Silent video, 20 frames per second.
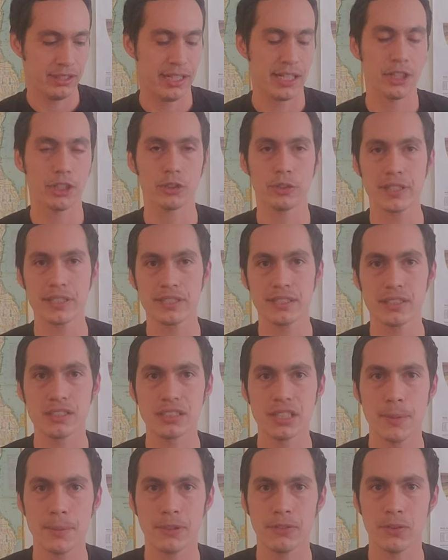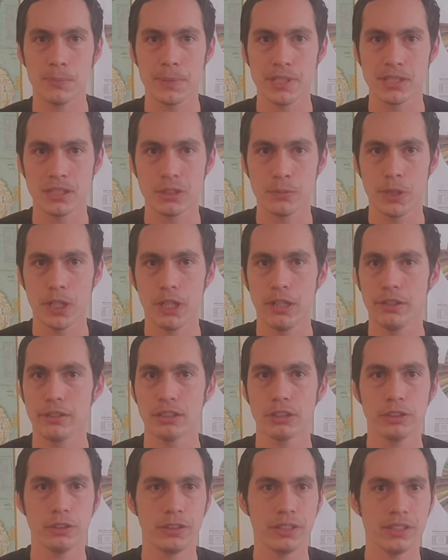characteristics coming from this as well,
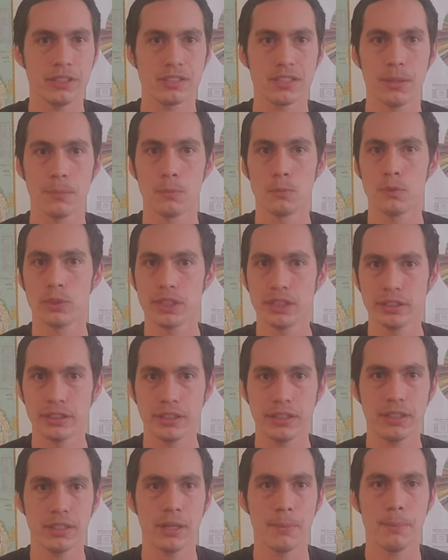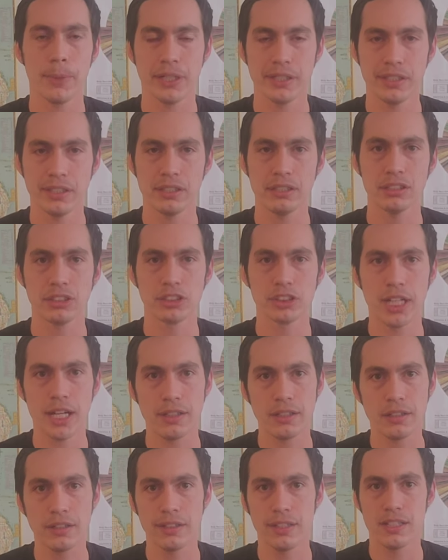including some really abundant
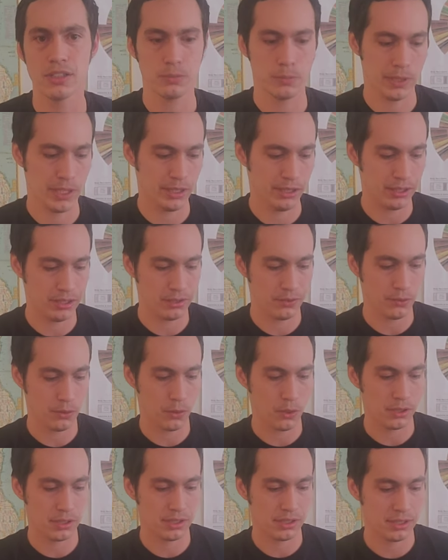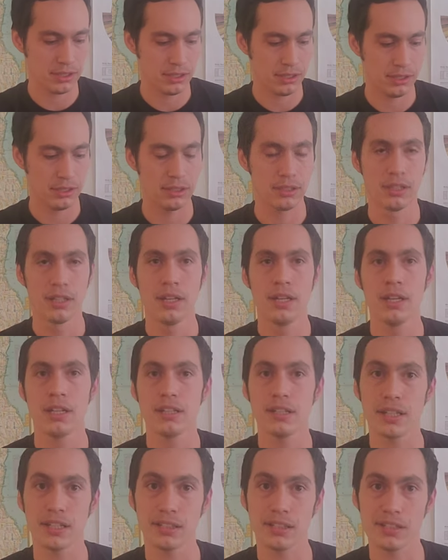chocolate, as well as, of course, the
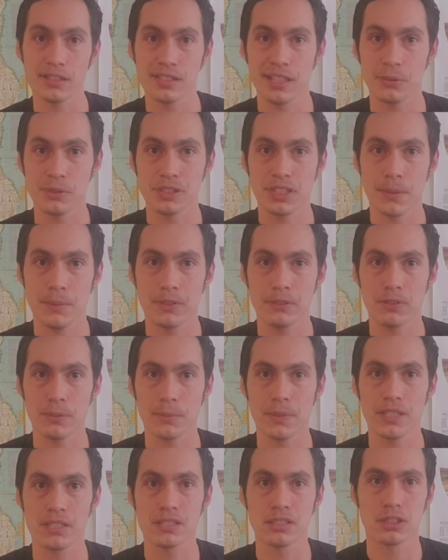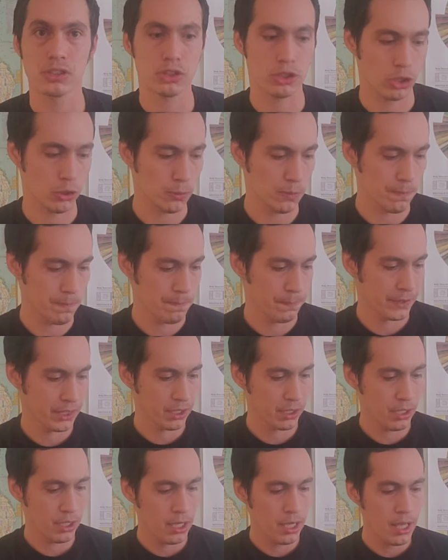nuttiness that was coming from this too.
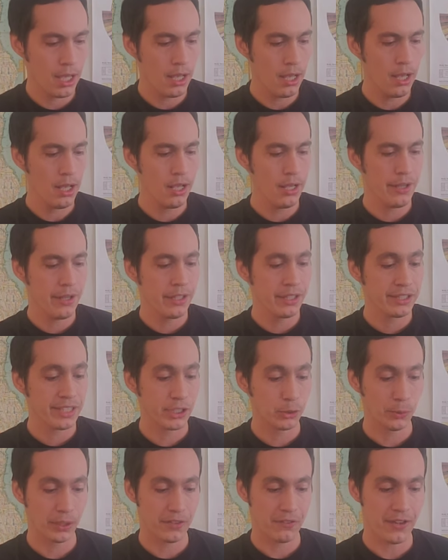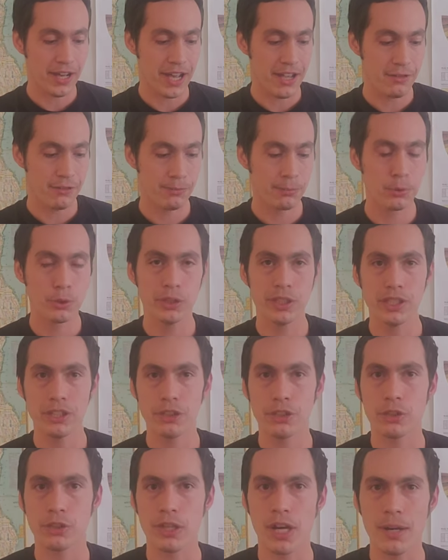Day 25, brewed it
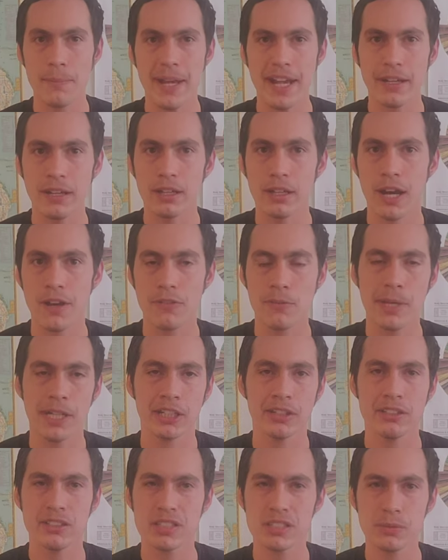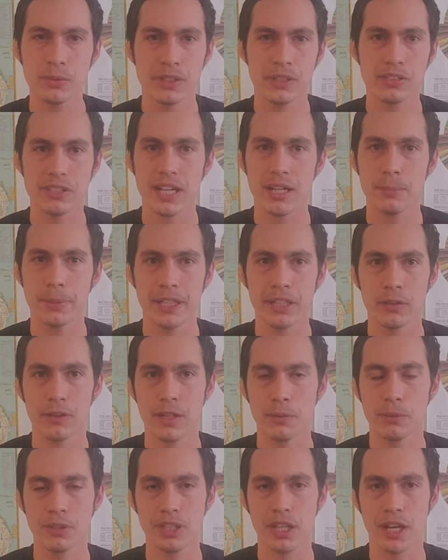through the automatic coffee maker, and this is when I was kind of playing
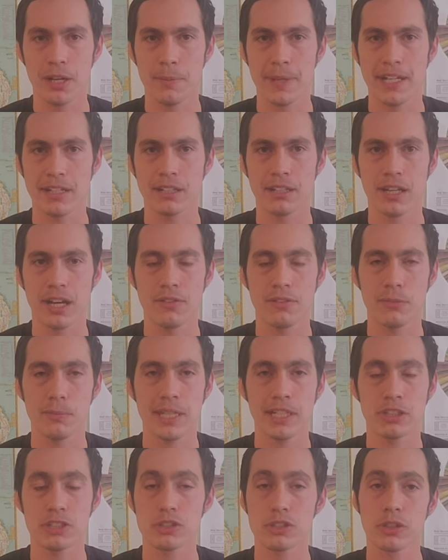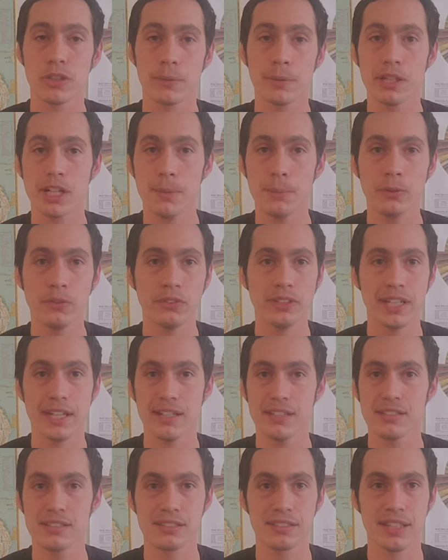around with the automatic coffee maker, so there were a couple of
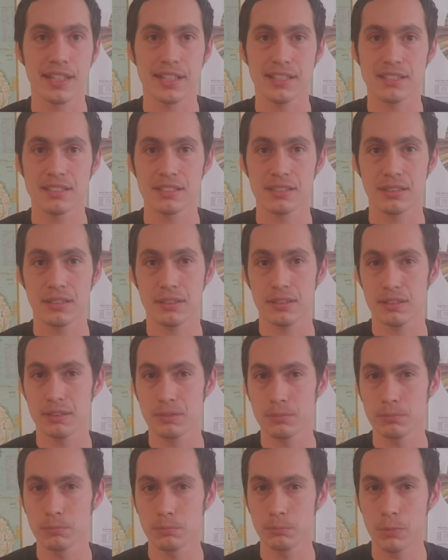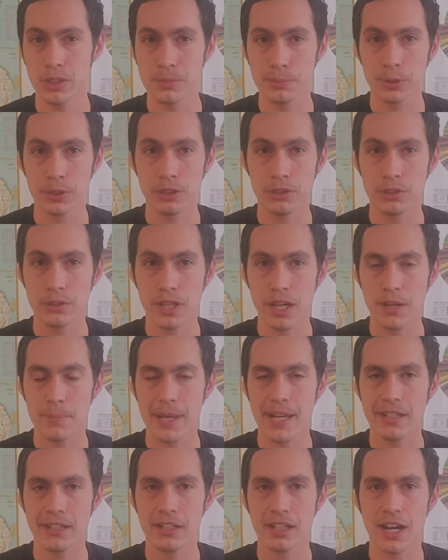days that was put through the
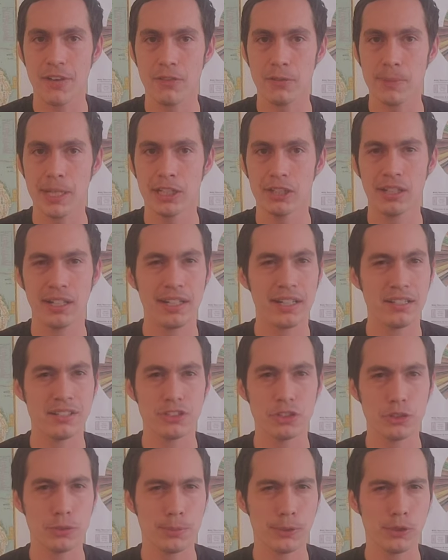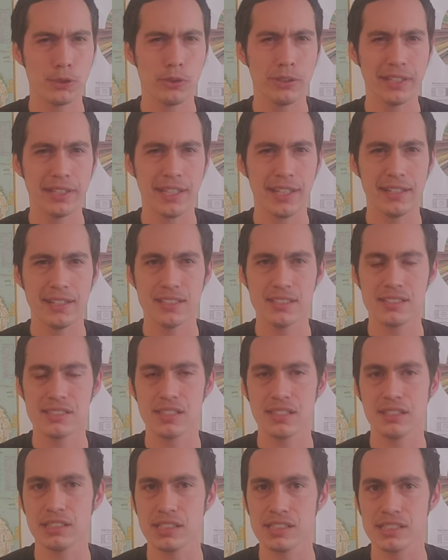automatic coffee maker, and truth be told, I can't
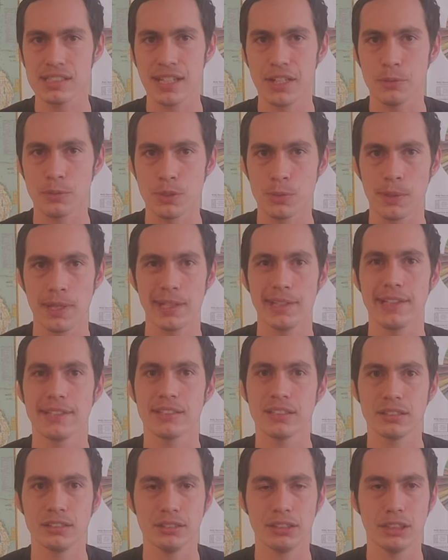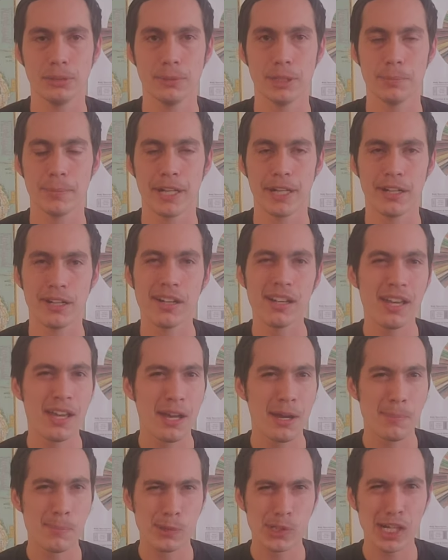necessarily decide which way I liked it a little bit better.
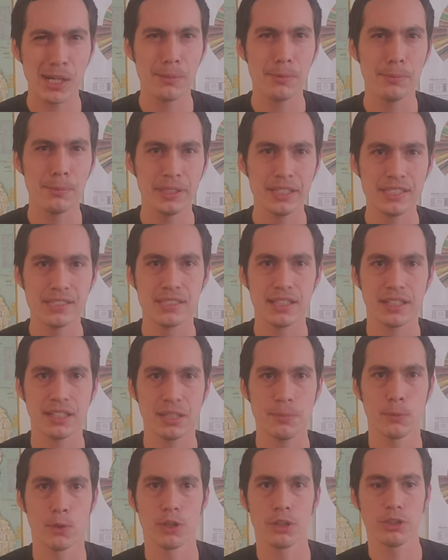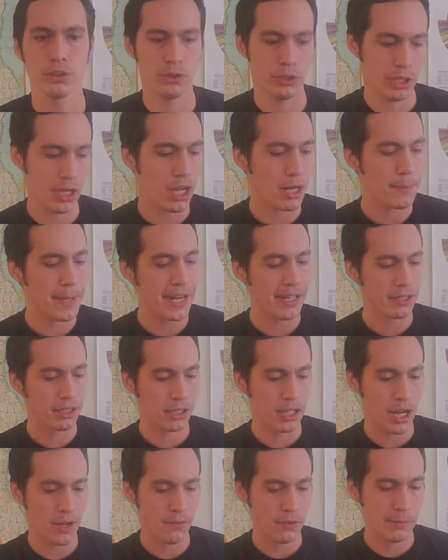Probably slightly more through the automatic
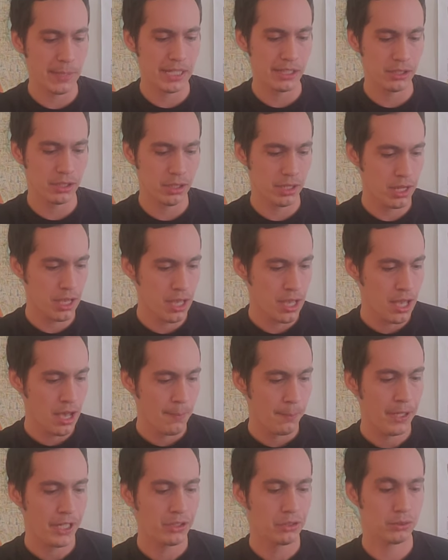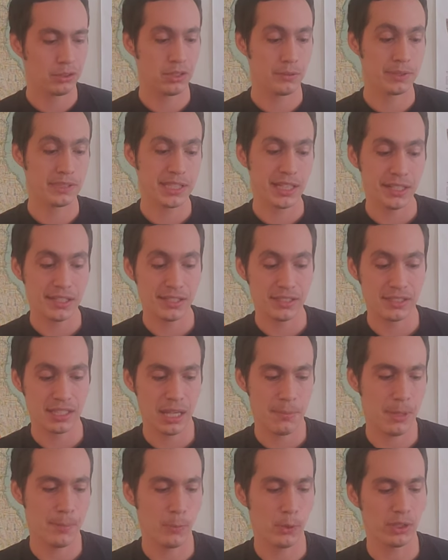coffee maker, but I was getting a
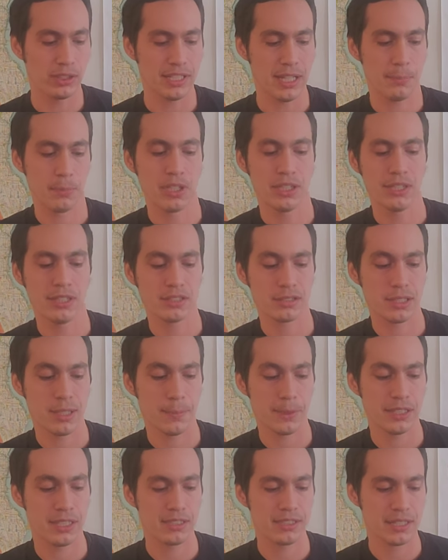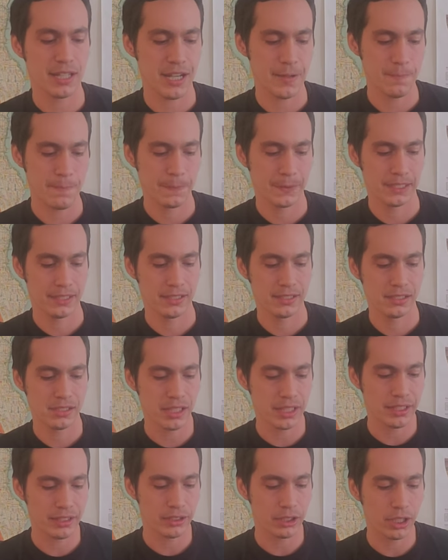slight bit more depth in this cup at this time.
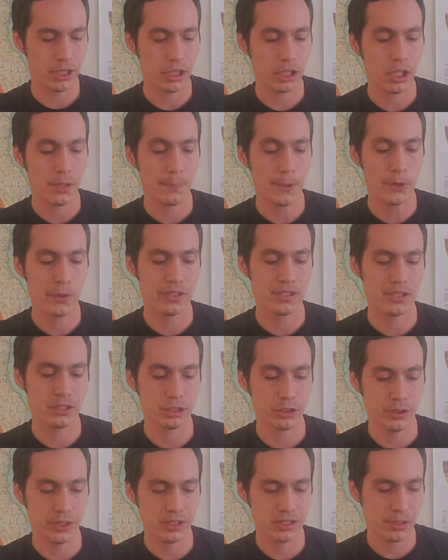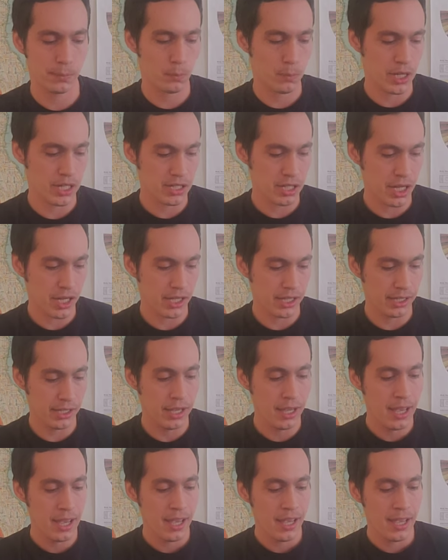Slightly darker components, including some rich honey
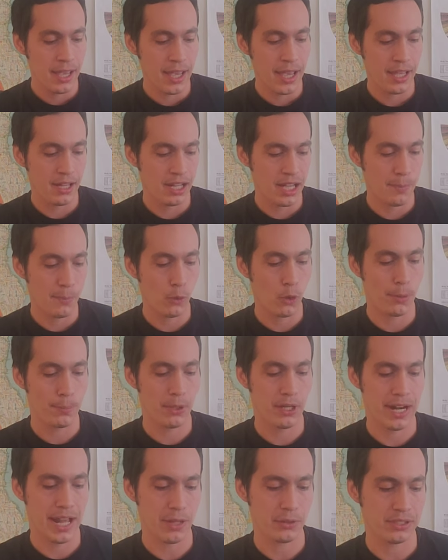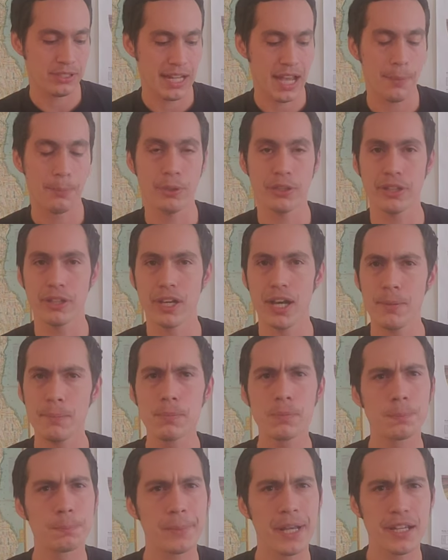and a more pronounced apple in the
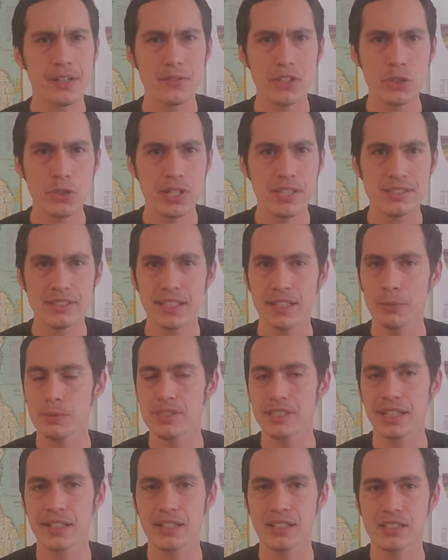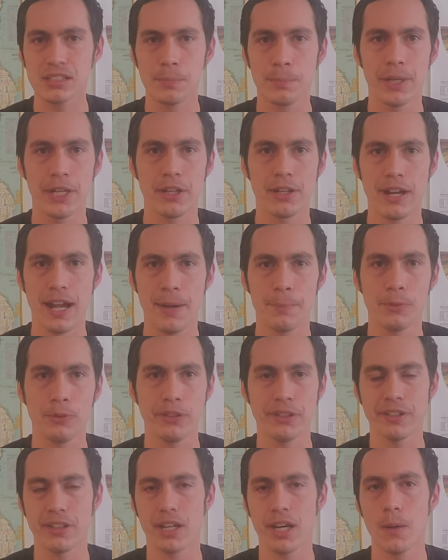cup. Kind of interesting, was getting some better
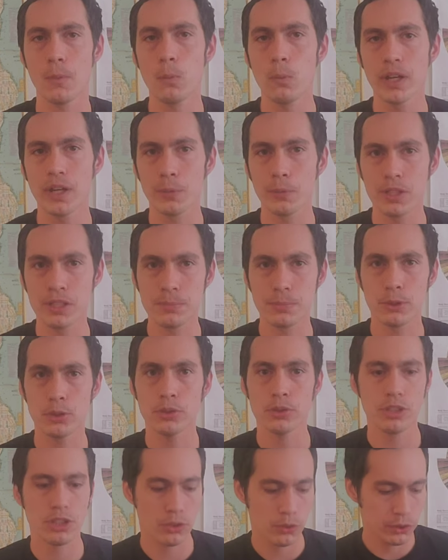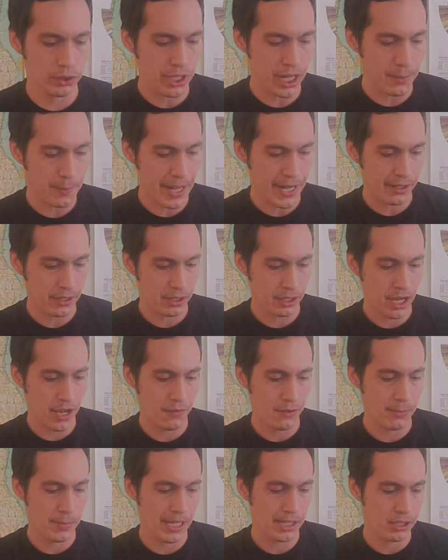apple in the cup when it was brewed through the automatic
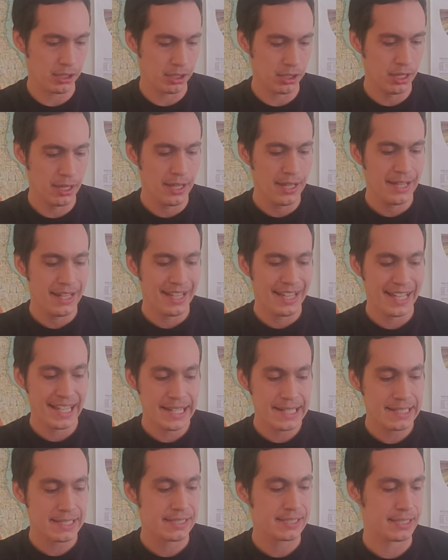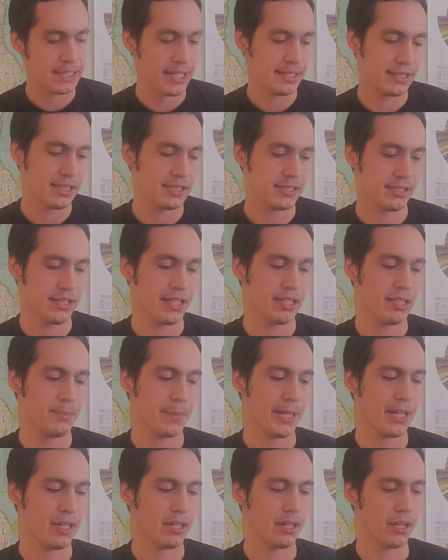coffee maker, and just liked it slightly
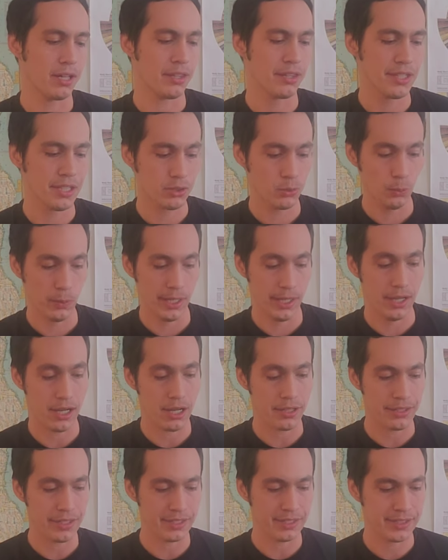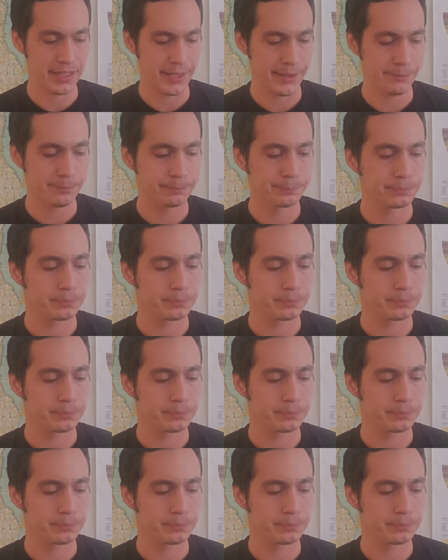better this way on this day.